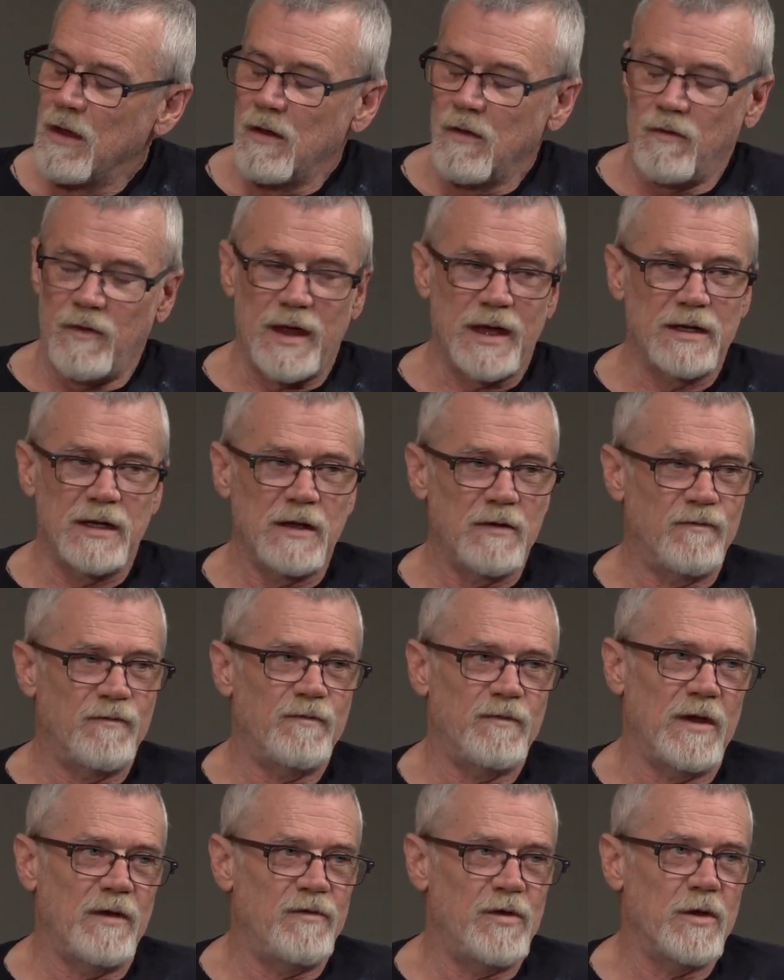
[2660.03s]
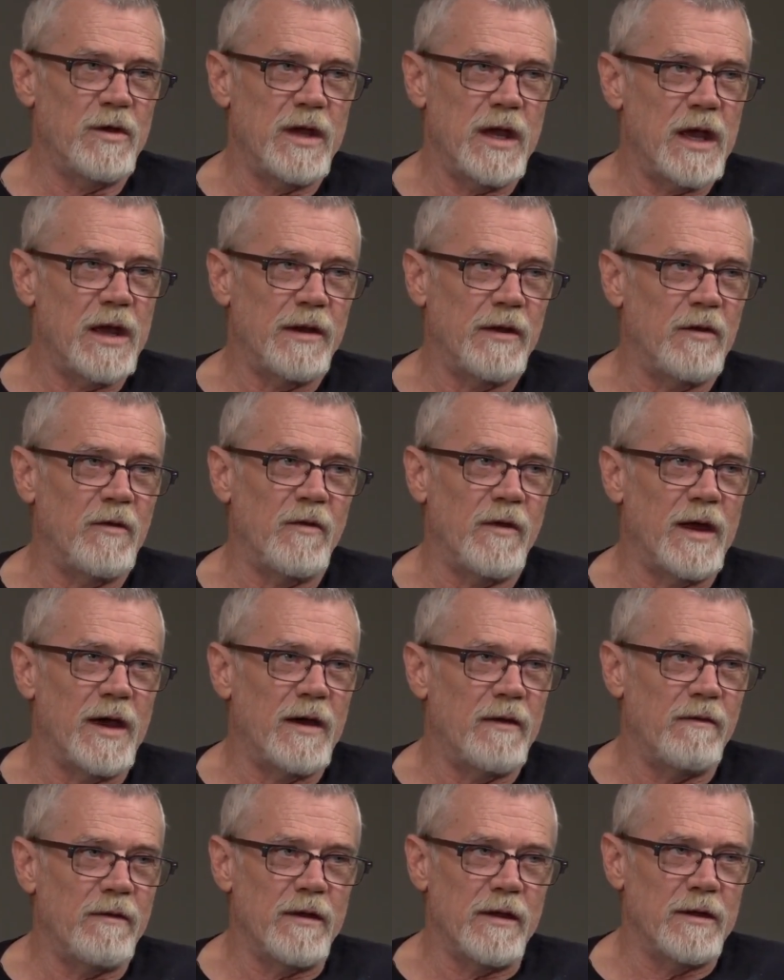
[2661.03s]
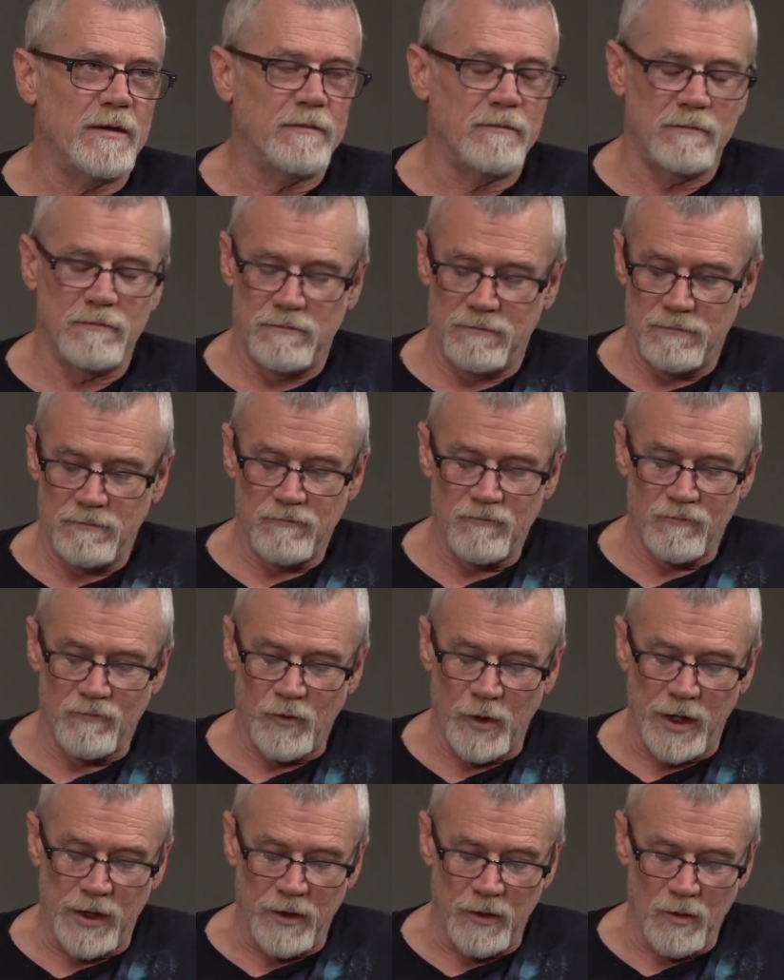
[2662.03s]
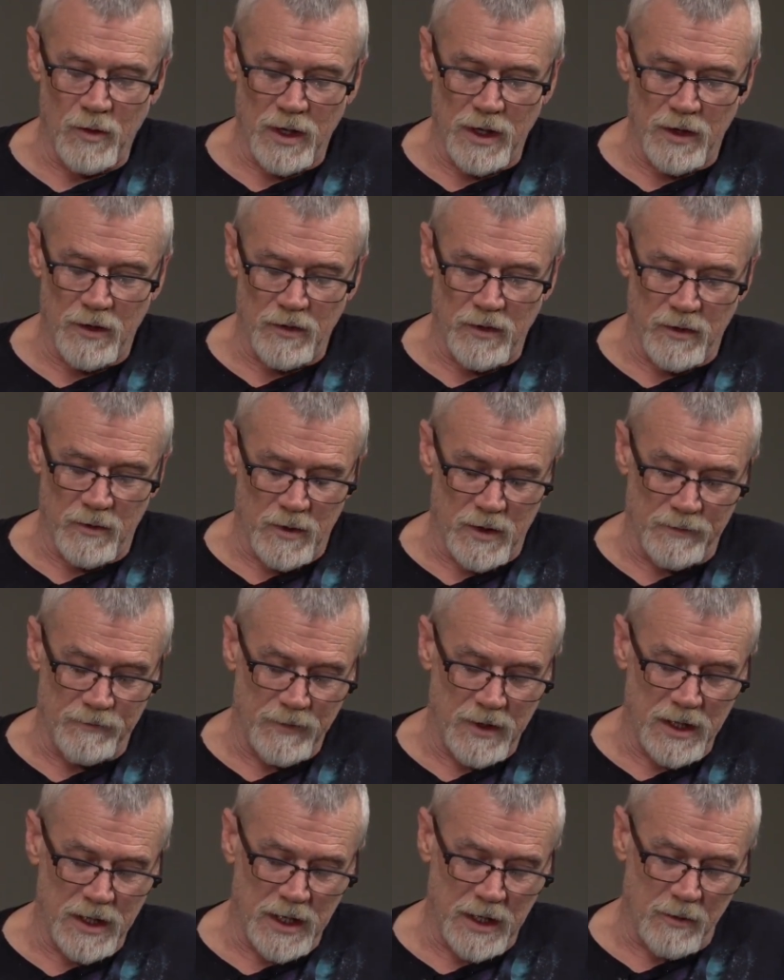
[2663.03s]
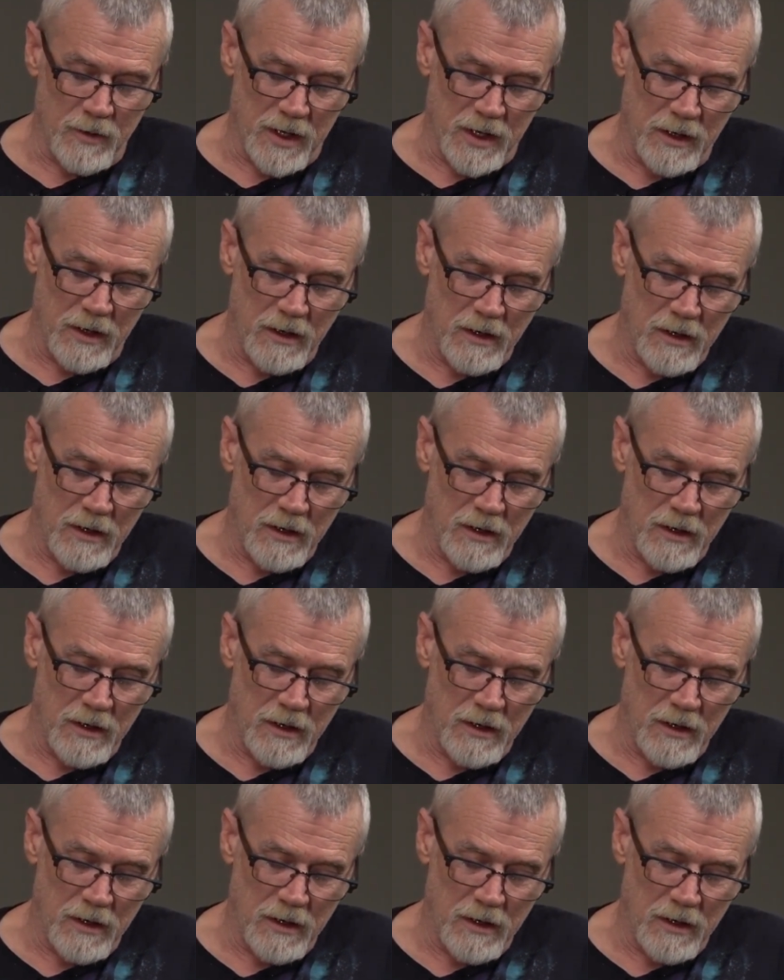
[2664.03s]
That if you can't do that, then redo what you're doing. Anyway.